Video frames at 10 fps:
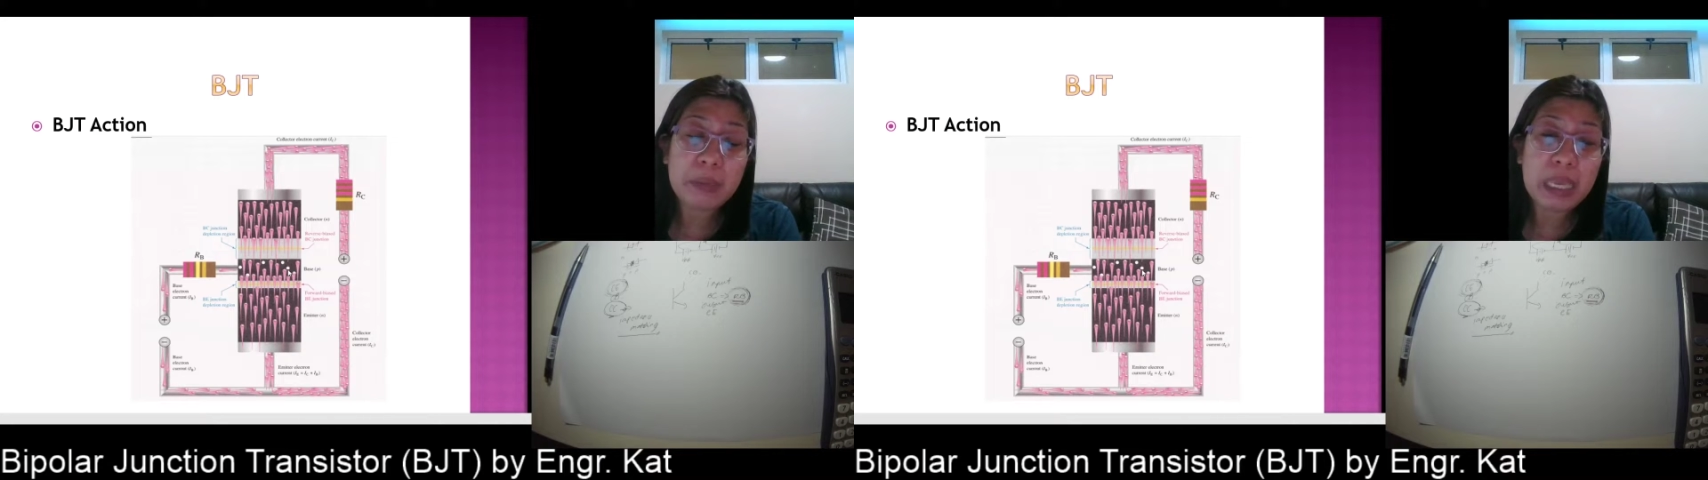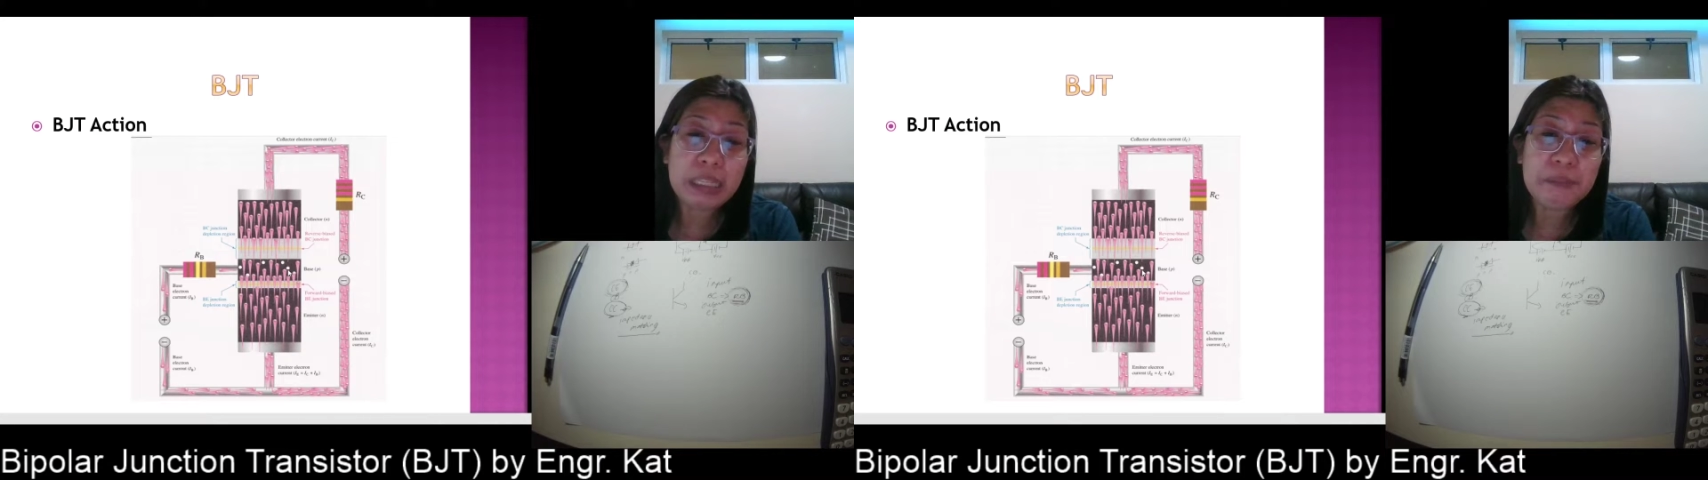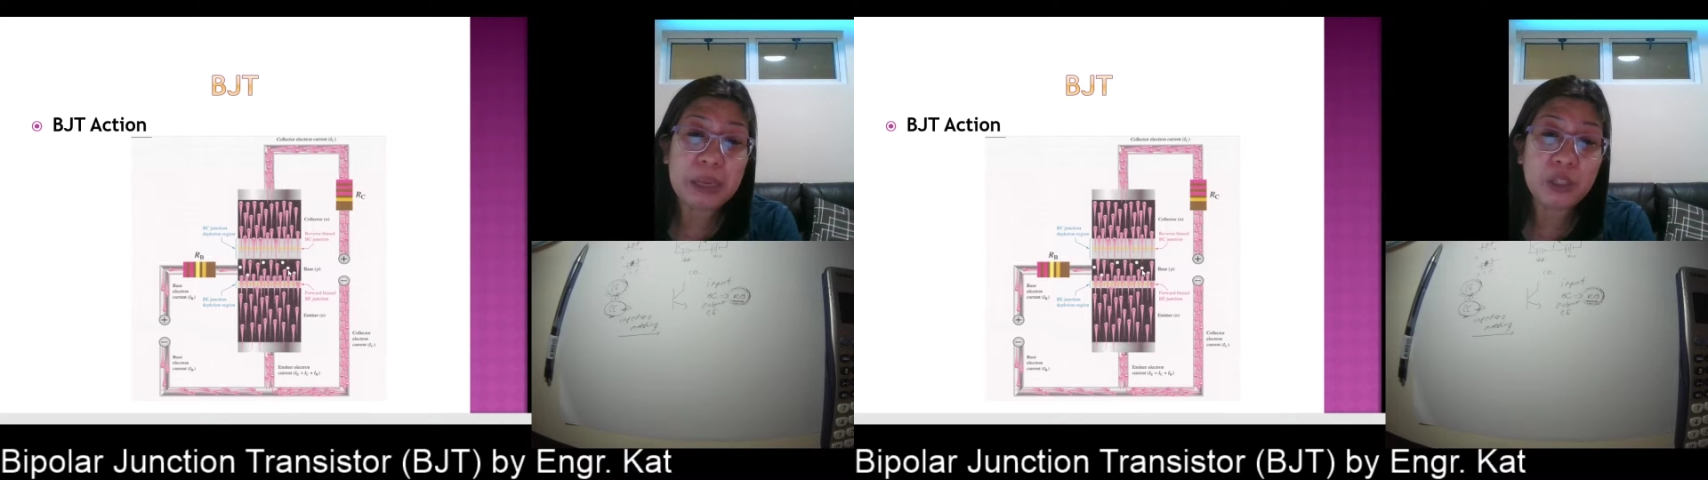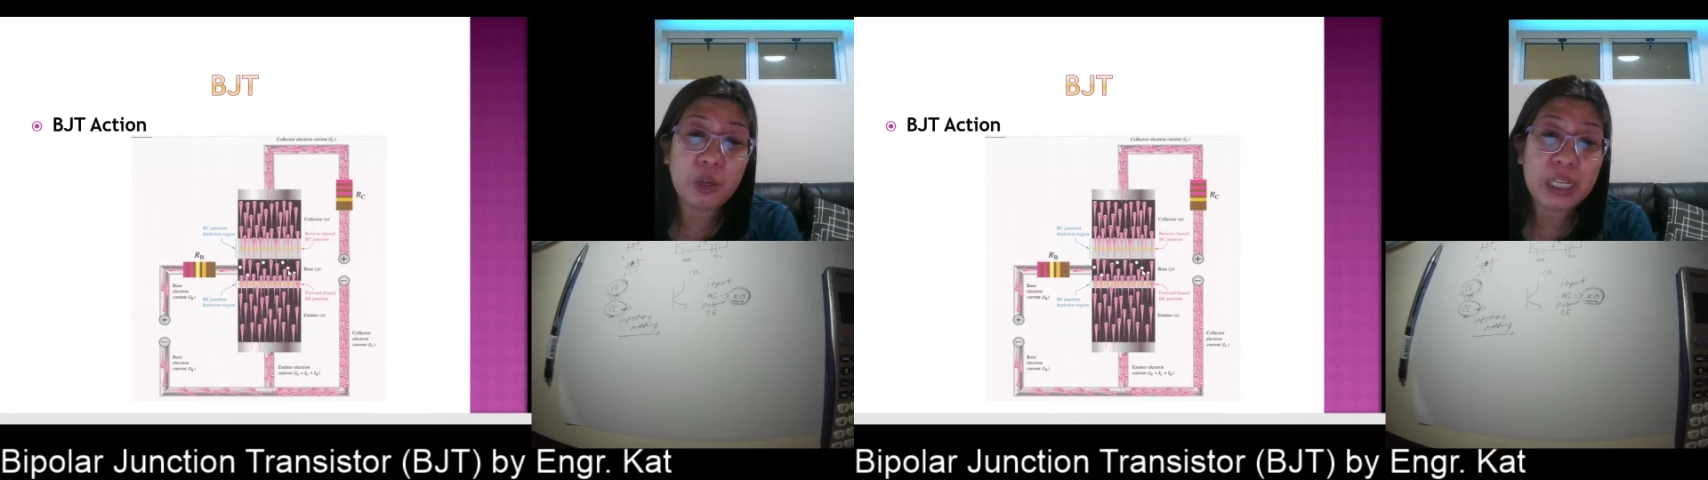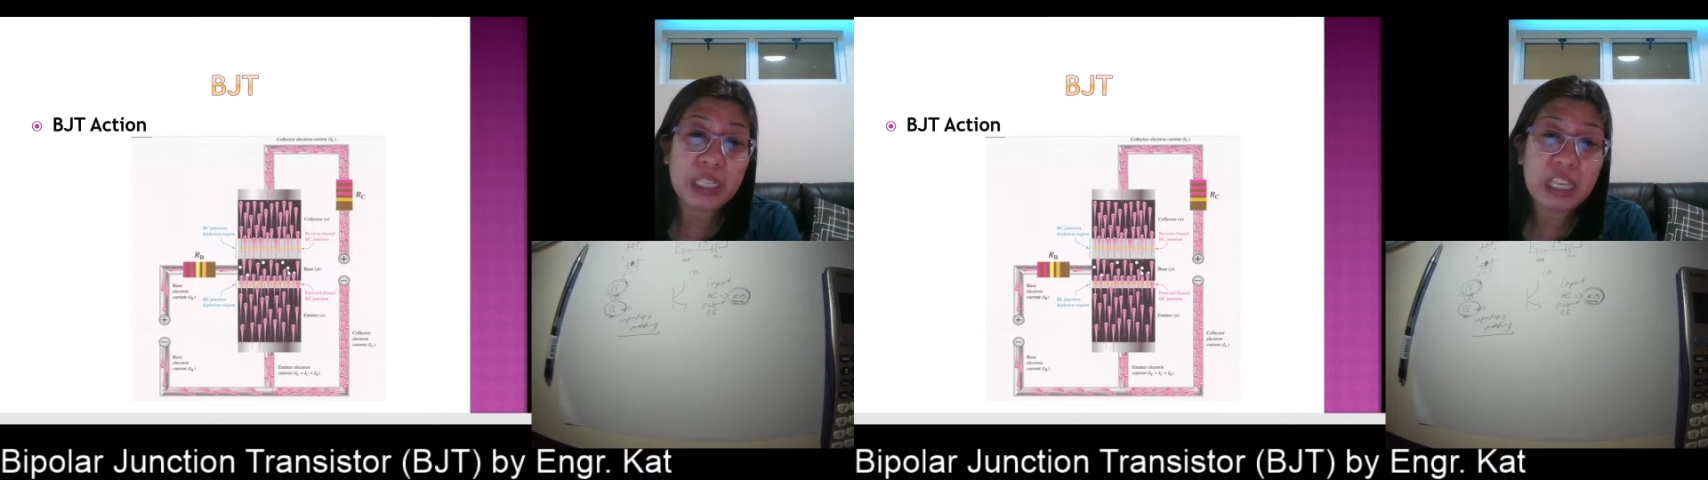being the
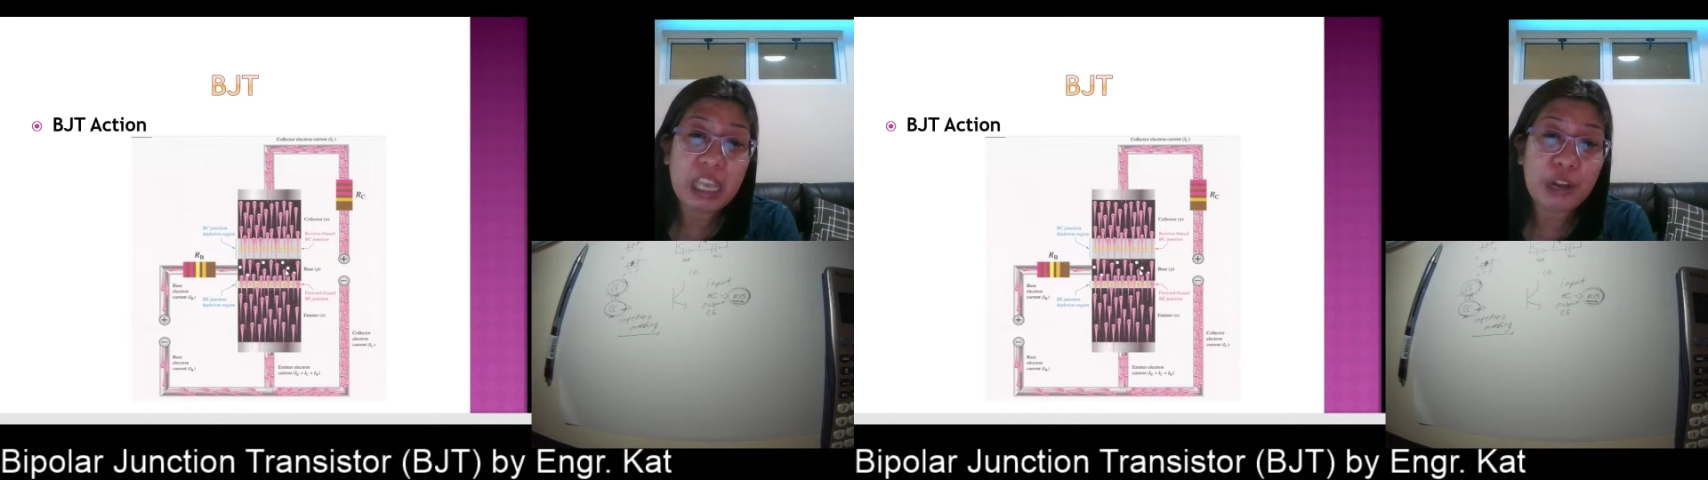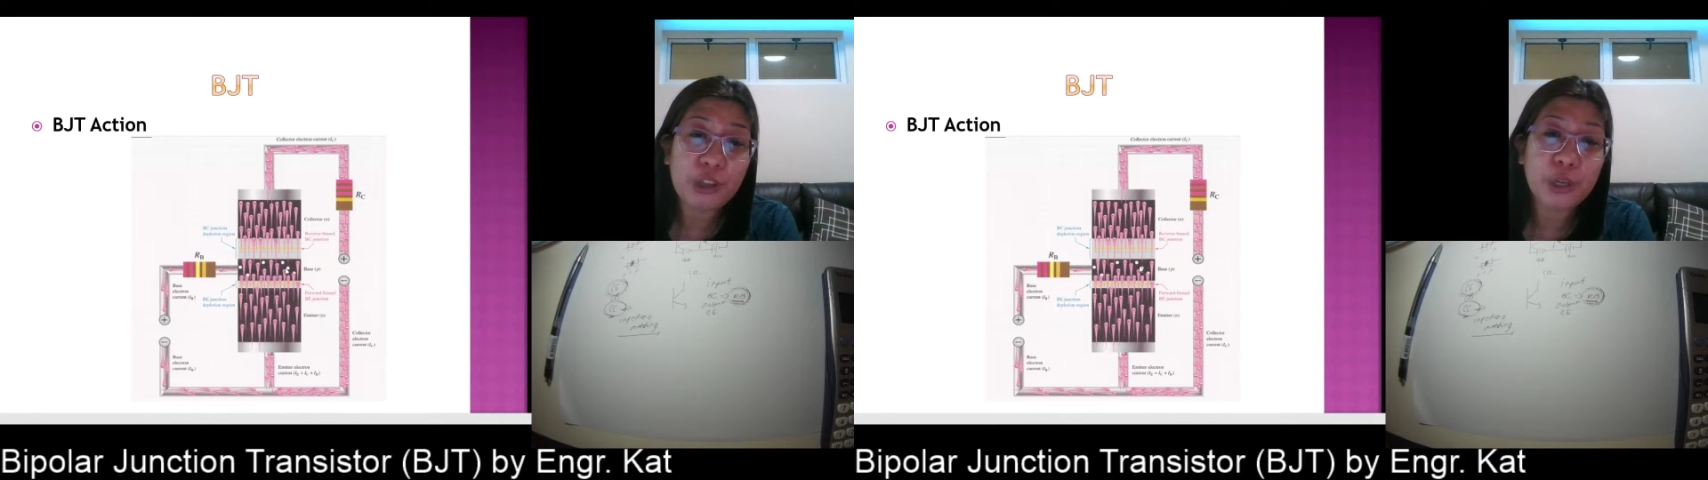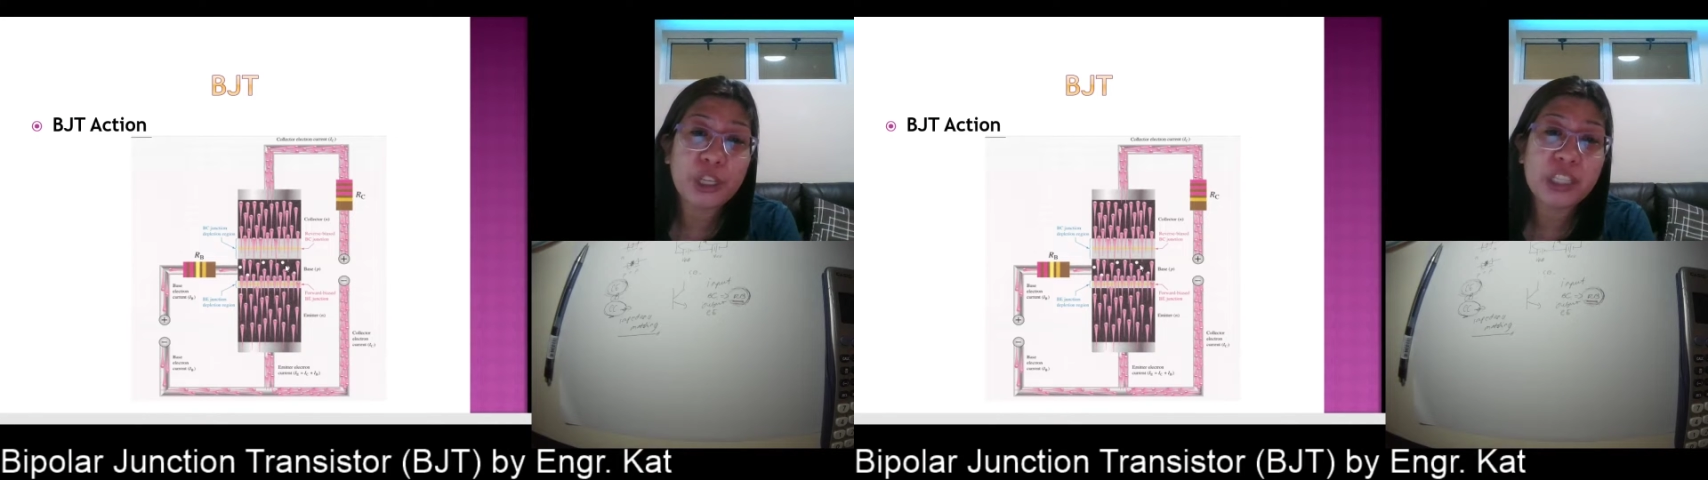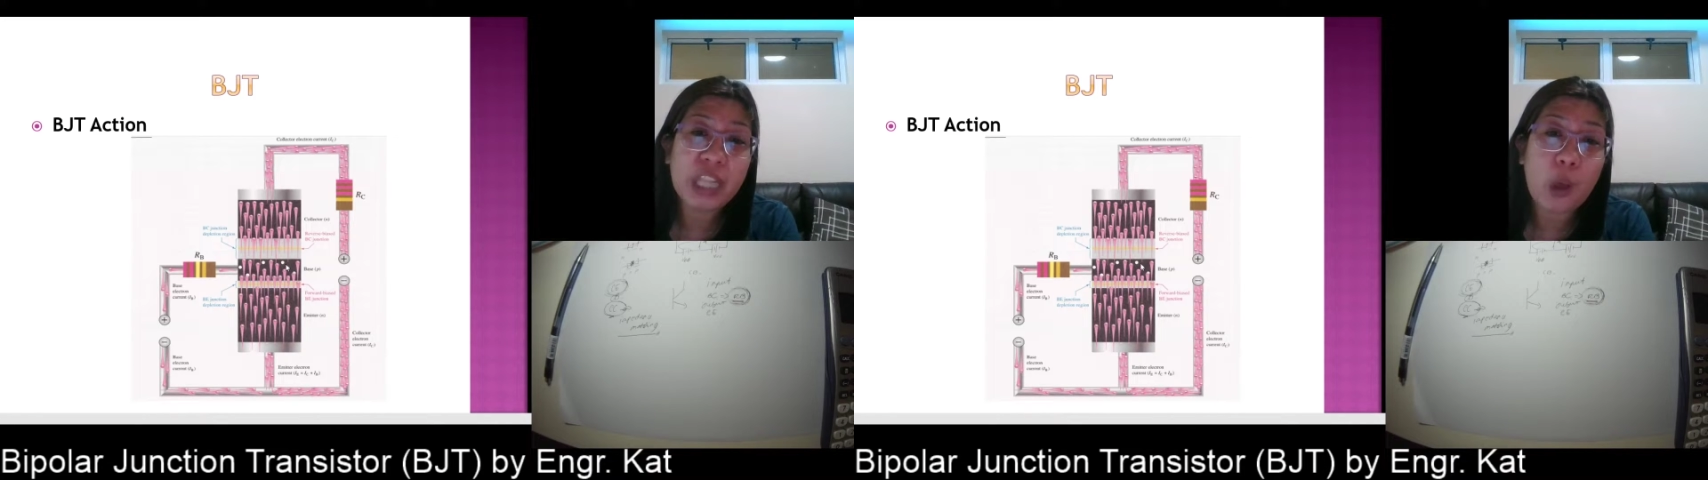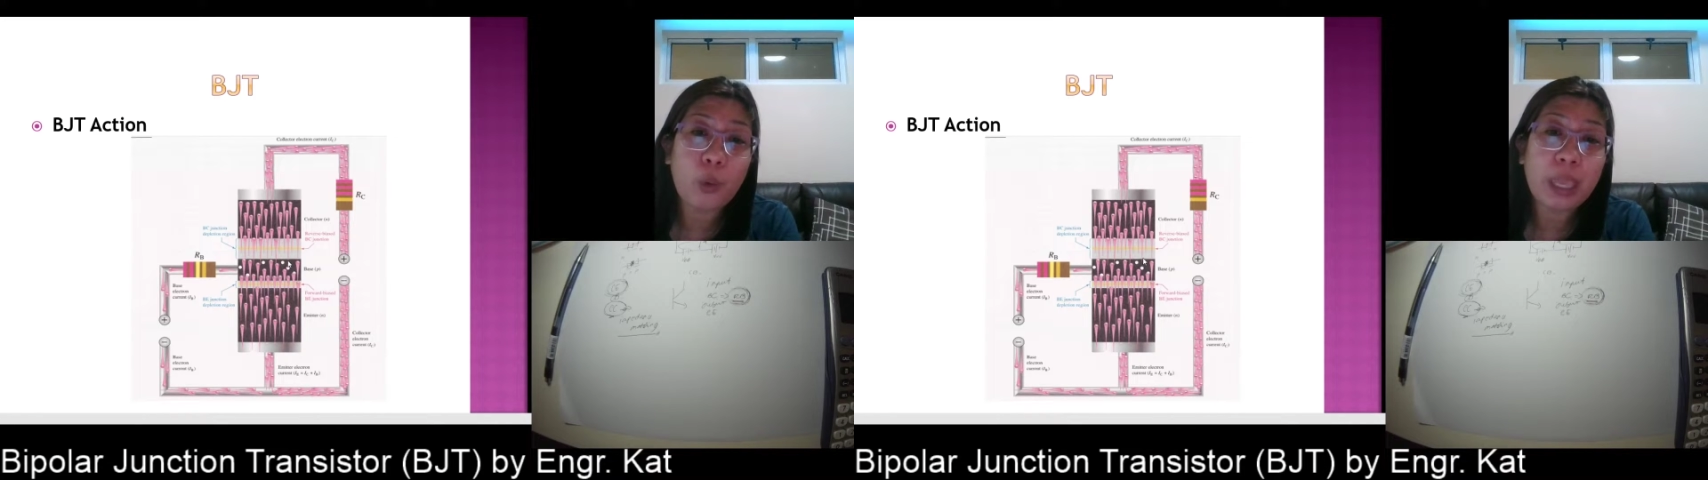minority carriers
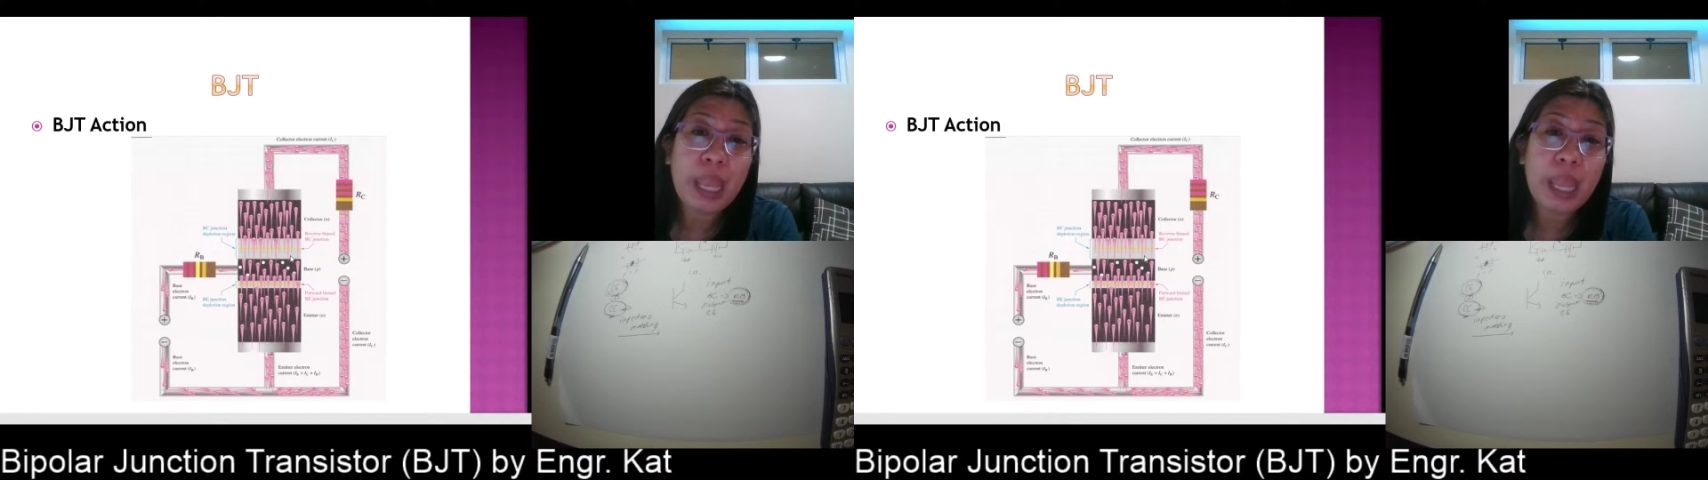now,